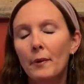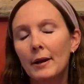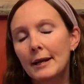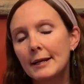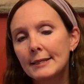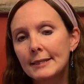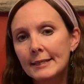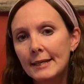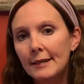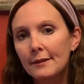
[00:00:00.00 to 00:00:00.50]
When
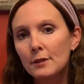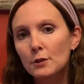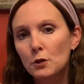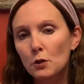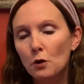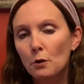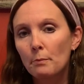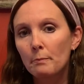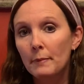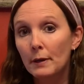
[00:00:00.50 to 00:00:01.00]
I say the
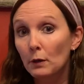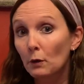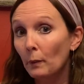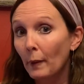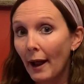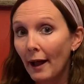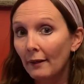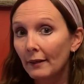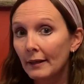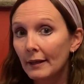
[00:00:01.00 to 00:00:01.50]
term
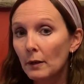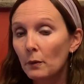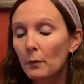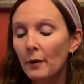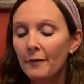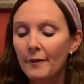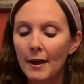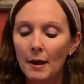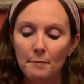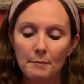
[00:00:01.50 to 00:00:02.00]
minerality,
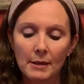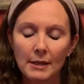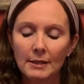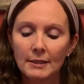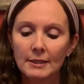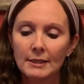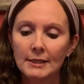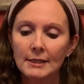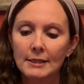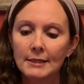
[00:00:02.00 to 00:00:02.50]
what that
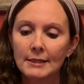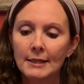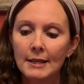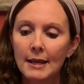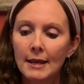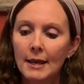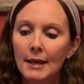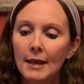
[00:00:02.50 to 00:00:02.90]
means is